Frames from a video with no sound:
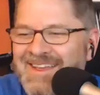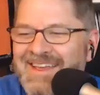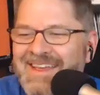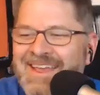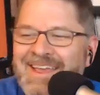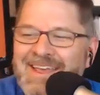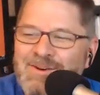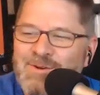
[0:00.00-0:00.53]

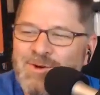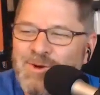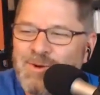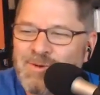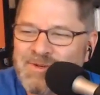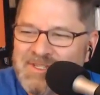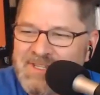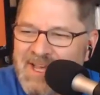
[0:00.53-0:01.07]

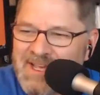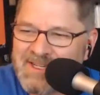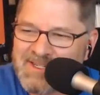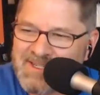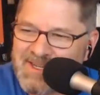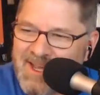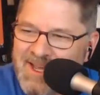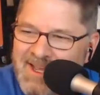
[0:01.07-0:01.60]
Andrew
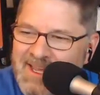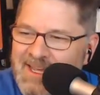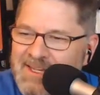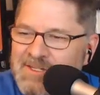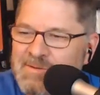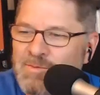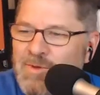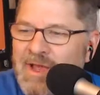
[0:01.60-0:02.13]
says
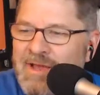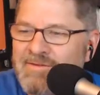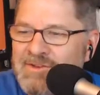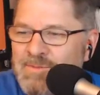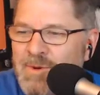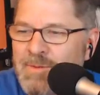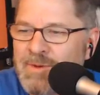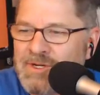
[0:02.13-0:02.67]
we have his
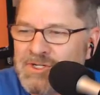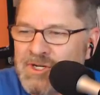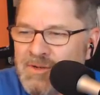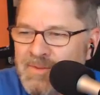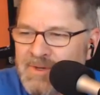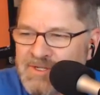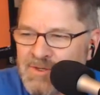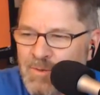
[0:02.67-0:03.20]
permission to
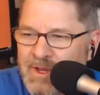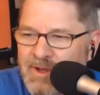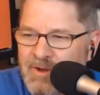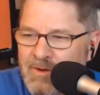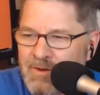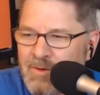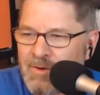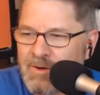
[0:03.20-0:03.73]
miss a week
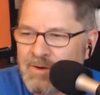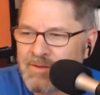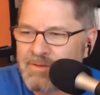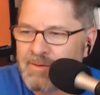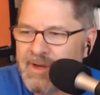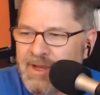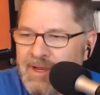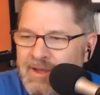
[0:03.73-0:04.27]
or
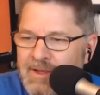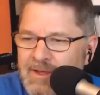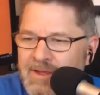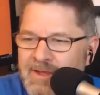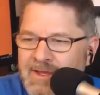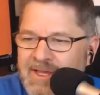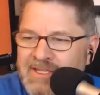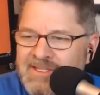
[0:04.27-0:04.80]
3.
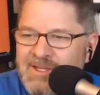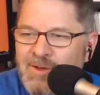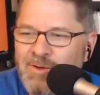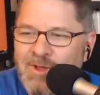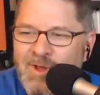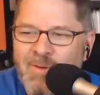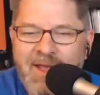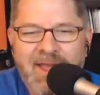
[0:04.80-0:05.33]
It's the
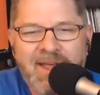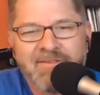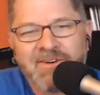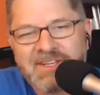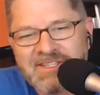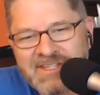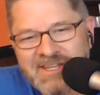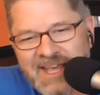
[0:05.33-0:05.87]
only way he ever
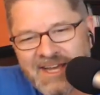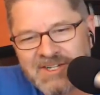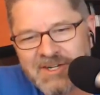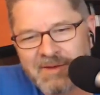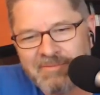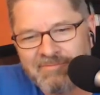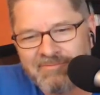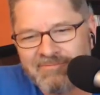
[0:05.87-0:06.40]
gets to catch
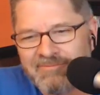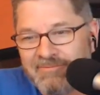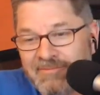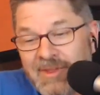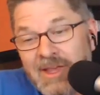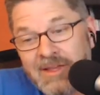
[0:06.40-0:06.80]
up. Yeah,